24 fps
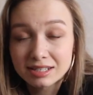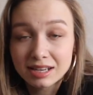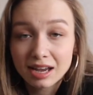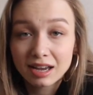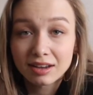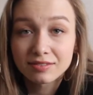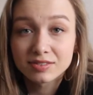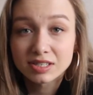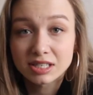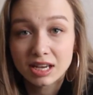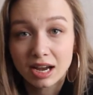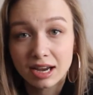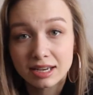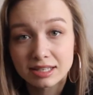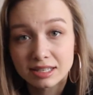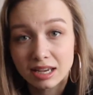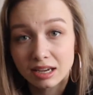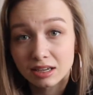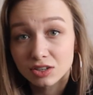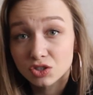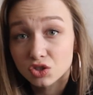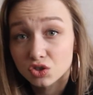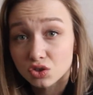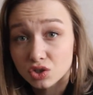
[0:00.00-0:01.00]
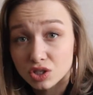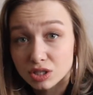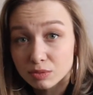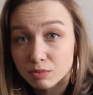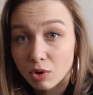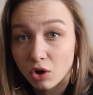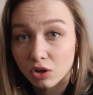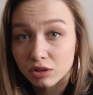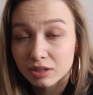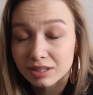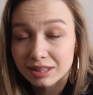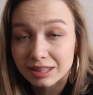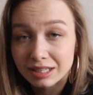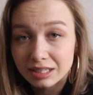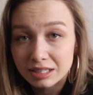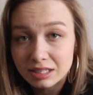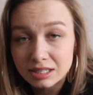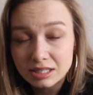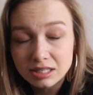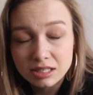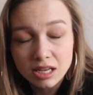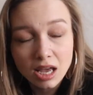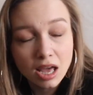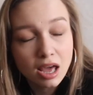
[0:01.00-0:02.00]
I have size extra small in
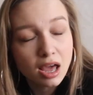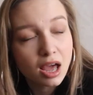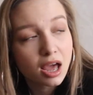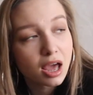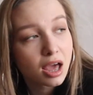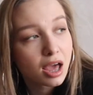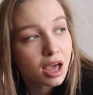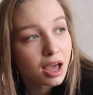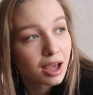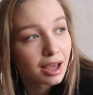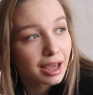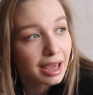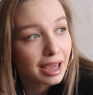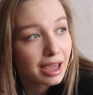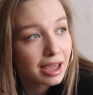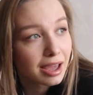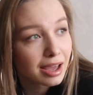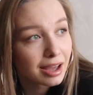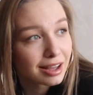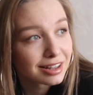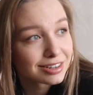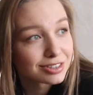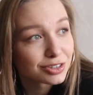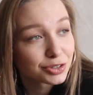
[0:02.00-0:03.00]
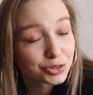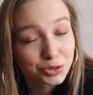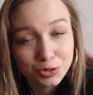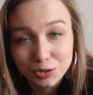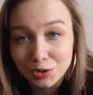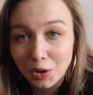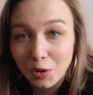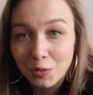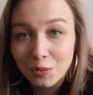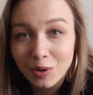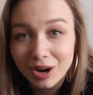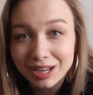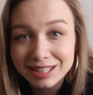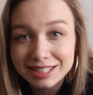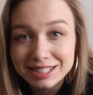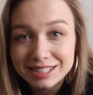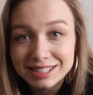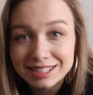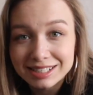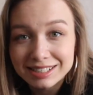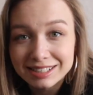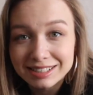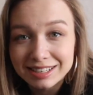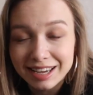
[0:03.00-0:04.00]
this. And you know what?
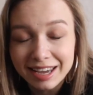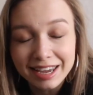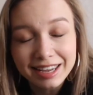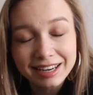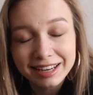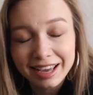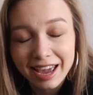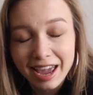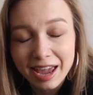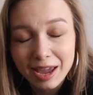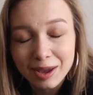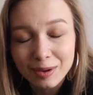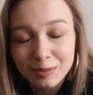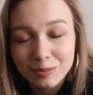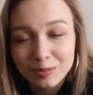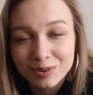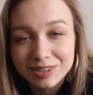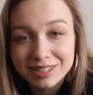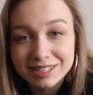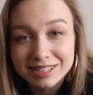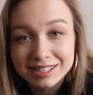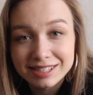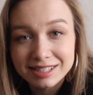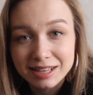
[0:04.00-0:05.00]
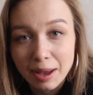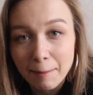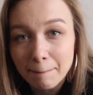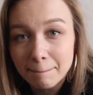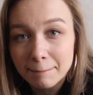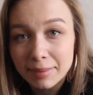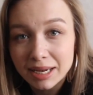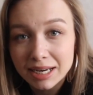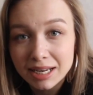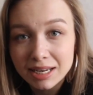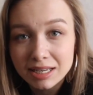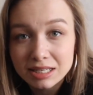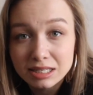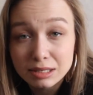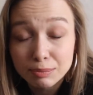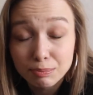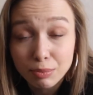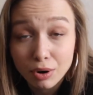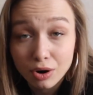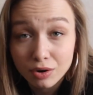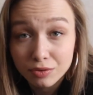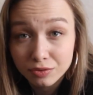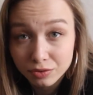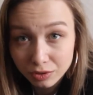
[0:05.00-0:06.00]
It came with somebody's
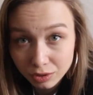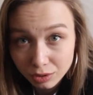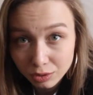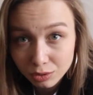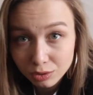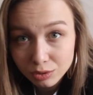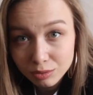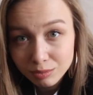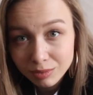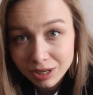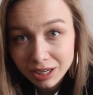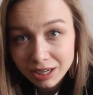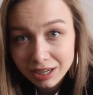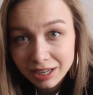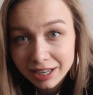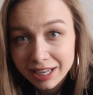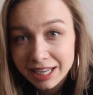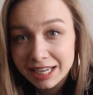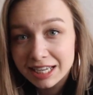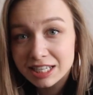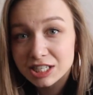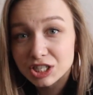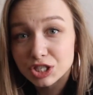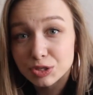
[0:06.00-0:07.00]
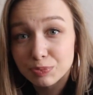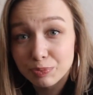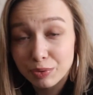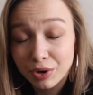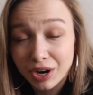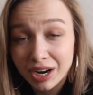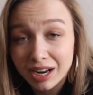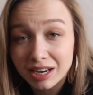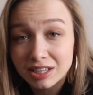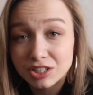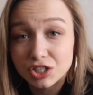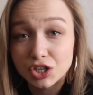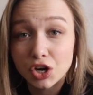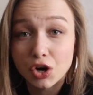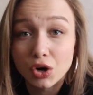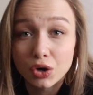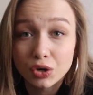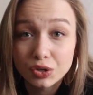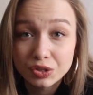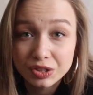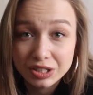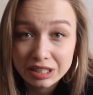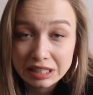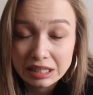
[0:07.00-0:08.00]
perfume sprayed
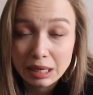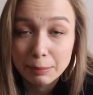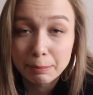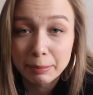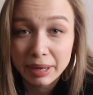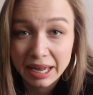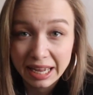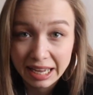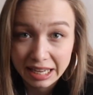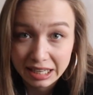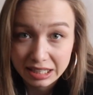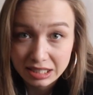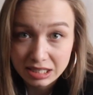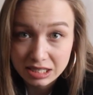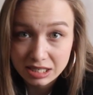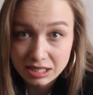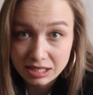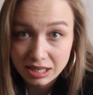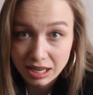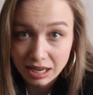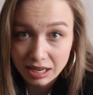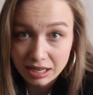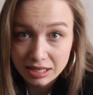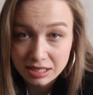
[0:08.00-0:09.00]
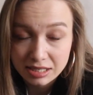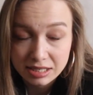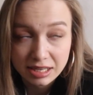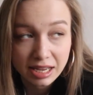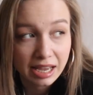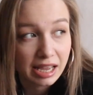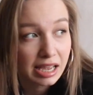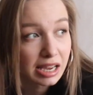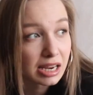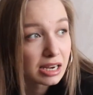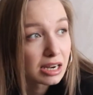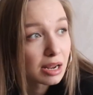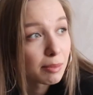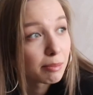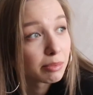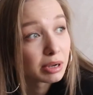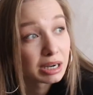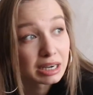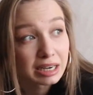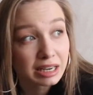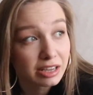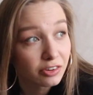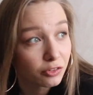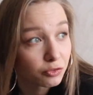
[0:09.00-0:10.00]
on the lapels, guys. And
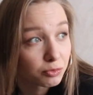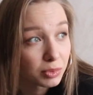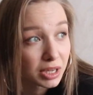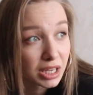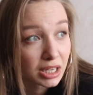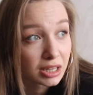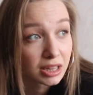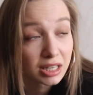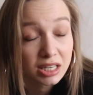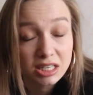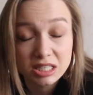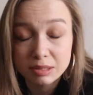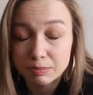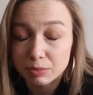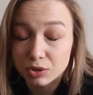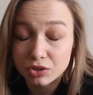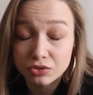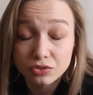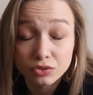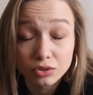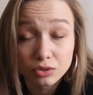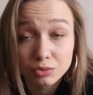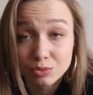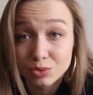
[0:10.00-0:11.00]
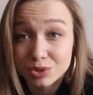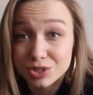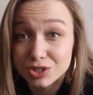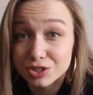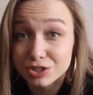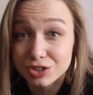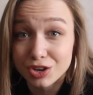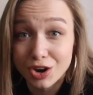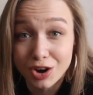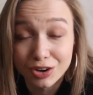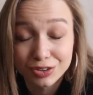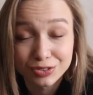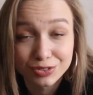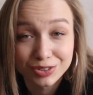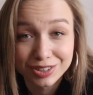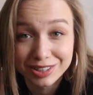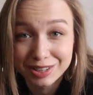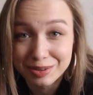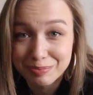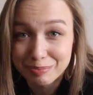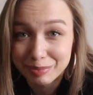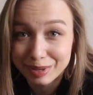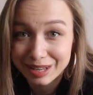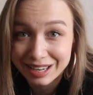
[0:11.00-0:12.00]
believe me, this perfume was not
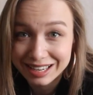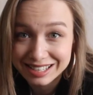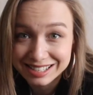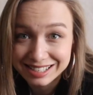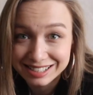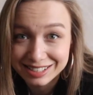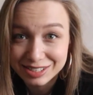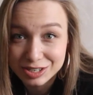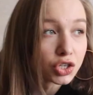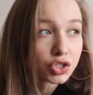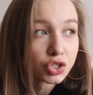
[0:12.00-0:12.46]
really pleasant.